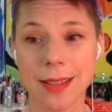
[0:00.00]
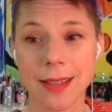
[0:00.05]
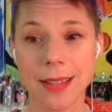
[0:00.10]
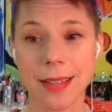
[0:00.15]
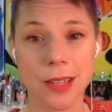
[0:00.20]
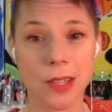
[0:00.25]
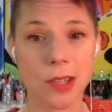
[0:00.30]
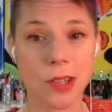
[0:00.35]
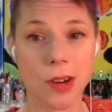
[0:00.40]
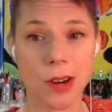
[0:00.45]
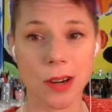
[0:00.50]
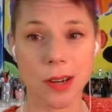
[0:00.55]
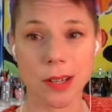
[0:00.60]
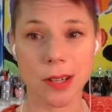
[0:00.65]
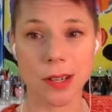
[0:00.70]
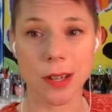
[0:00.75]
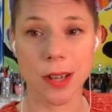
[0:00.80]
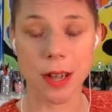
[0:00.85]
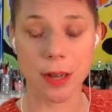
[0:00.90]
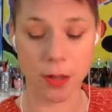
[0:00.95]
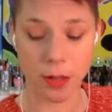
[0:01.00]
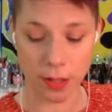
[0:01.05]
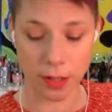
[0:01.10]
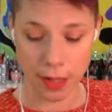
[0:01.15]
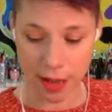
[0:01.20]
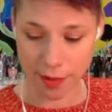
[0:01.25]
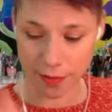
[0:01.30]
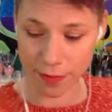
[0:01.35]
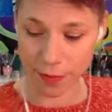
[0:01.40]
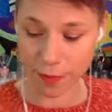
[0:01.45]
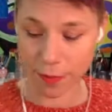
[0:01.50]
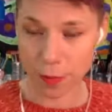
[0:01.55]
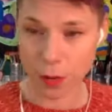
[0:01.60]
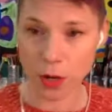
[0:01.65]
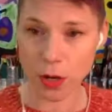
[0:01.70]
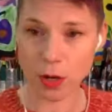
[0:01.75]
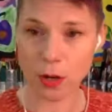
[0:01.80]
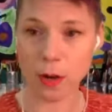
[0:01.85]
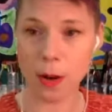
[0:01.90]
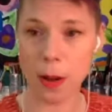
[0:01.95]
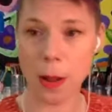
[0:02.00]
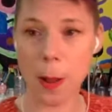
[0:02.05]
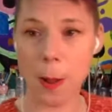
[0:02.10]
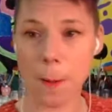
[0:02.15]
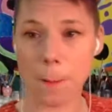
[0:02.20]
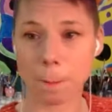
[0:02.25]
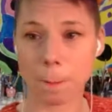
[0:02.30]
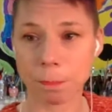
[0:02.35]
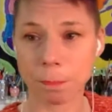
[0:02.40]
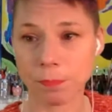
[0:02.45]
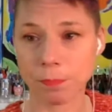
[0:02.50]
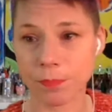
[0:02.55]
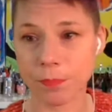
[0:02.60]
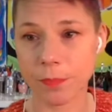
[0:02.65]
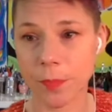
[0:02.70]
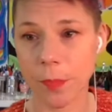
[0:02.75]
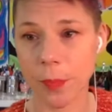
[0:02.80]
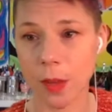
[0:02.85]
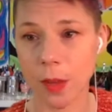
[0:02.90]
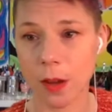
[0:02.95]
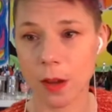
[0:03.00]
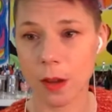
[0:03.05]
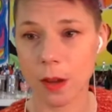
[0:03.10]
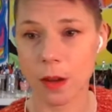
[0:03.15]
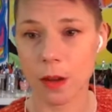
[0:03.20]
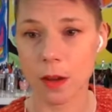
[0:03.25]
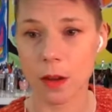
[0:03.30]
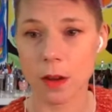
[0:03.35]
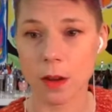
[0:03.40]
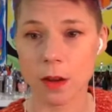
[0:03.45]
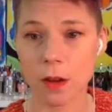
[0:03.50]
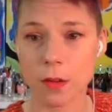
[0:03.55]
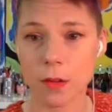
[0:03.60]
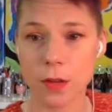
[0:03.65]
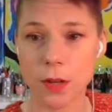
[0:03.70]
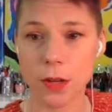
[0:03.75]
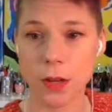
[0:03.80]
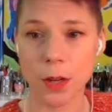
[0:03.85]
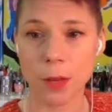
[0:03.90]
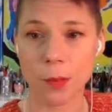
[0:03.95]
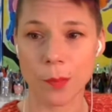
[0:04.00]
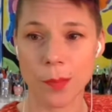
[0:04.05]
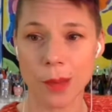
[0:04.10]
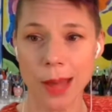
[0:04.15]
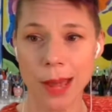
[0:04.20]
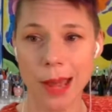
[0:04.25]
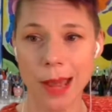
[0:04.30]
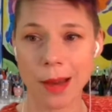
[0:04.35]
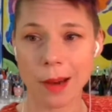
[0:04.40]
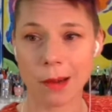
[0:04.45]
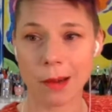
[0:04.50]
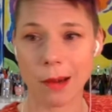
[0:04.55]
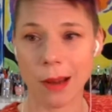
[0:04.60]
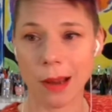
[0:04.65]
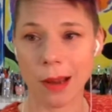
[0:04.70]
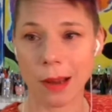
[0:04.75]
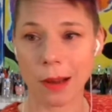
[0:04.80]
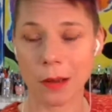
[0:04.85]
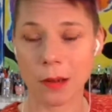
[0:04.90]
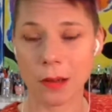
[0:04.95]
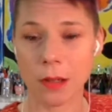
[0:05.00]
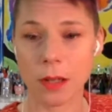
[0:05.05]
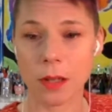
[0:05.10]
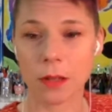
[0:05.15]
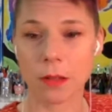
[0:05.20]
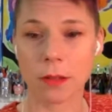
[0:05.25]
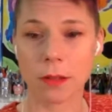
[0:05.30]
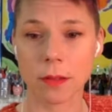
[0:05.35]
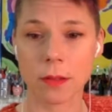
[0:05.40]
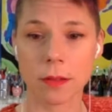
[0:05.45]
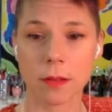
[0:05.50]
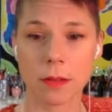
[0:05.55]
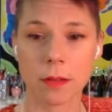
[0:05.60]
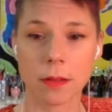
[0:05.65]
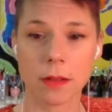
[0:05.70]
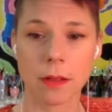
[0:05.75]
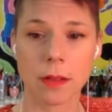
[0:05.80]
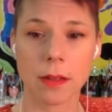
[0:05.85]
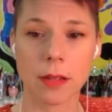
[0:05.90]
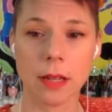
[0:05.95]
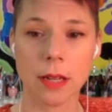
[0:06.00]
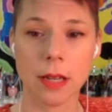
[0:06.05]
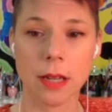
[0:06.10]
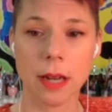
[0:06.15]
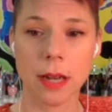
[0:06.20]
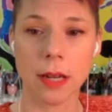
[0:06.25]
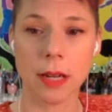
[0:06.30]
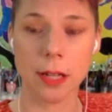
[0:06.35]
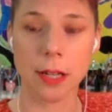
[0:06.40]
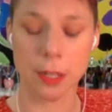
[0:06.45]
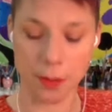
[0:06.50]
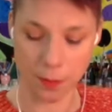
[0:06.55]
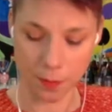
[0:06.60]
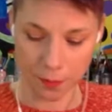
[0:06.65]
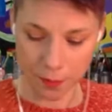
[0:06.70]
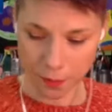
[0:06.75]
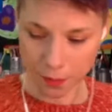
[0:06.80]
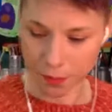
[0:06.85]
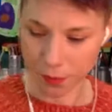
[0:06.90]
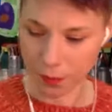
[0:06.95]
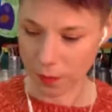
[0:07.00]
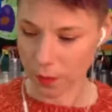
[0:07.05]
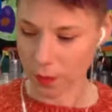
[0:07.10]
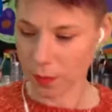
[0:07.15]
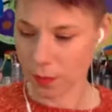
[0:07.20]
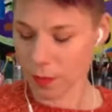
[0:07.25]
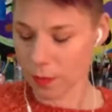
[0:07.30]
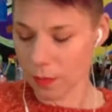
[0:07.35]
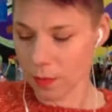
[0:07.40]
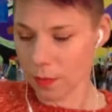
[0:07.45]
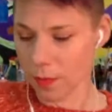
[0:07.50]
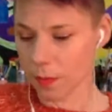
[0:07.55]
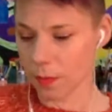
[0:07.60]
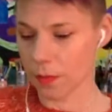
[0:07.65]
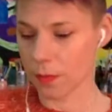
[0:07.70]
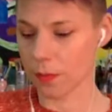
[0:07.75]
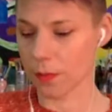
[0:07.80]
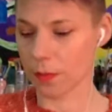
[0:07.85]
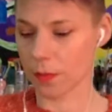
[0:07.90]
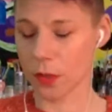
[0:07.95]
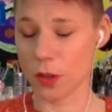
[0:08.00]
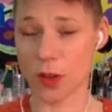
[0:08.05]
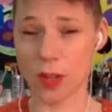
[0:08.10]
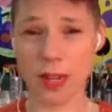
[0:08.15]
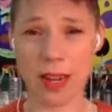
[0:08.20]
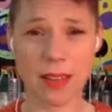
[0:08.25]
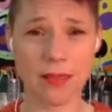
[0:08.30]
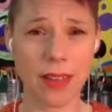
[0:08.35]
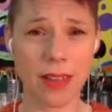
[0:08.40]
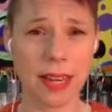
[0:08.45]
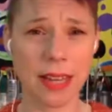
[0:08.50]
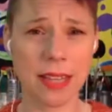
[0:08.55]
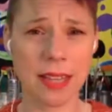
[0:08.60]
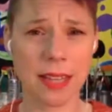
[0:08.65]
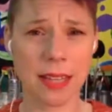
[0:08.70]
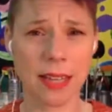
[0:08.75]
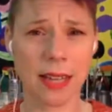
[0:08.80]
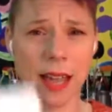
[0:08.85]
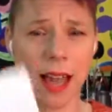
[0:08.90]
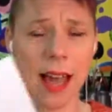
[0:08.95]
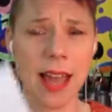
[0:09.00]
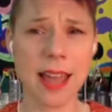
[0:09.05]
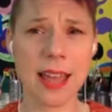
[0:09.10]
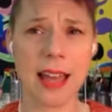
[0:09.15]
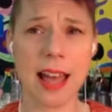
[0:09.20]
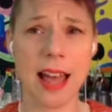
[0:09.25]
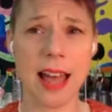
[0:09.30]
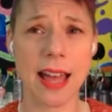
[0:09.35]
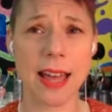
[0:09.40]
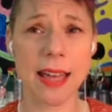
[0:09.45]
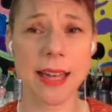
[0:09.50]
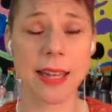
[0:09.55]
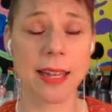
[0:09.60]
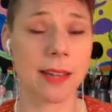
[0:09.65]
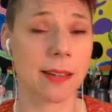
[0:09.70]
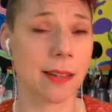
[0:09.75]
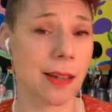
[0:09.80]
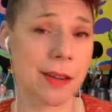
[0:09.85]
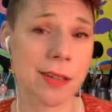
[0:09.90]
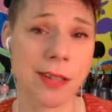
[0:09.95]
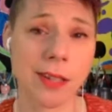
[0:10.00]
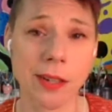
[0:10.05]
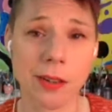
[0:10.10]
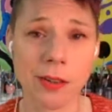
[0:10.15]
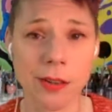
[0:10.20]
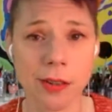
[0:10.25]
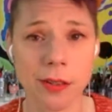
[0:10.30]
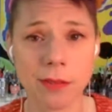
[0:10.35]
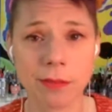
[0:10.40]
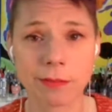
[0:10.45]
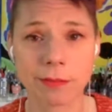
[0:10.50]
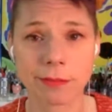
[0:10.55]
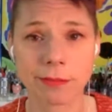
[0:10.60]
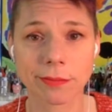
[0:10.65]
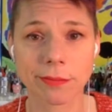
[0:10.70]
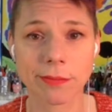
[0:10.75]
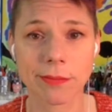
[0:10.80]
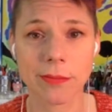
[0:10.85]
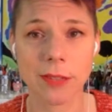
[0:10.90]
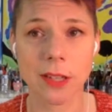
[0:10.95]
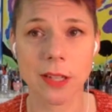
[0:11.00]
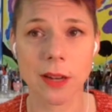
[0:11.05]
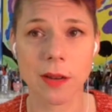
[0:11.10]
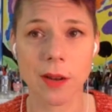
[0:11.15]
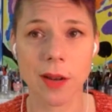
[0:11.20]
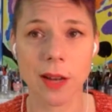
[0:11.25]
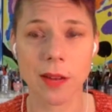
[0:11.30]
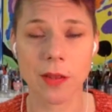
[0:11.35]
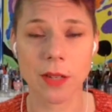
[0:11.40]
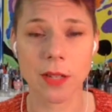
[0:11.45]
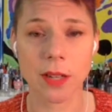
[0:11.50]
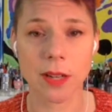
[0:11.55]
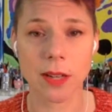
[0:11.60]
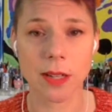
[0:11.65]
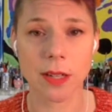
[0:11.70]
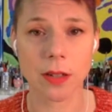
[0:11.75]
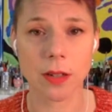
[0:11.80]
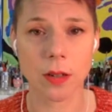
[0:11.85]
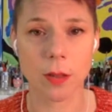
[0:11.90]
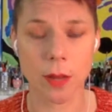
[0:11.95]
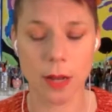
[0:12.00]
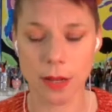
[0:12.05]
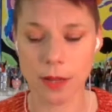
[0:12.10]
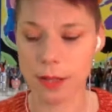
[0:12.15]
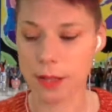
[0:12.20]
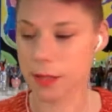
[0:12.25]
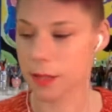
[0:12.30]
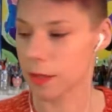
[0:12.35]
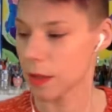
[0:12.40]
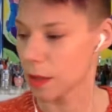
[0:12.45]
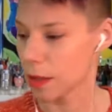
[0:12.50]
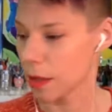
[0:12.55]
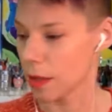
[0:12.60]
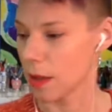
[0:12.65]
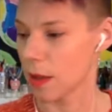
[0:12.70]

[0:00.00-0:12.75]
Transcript: Let's get started. You got your stuff for your, um, for your background. Get out of here. You can have anything. I, I eat a lot of cereal, so I have a ton of cereal boxes.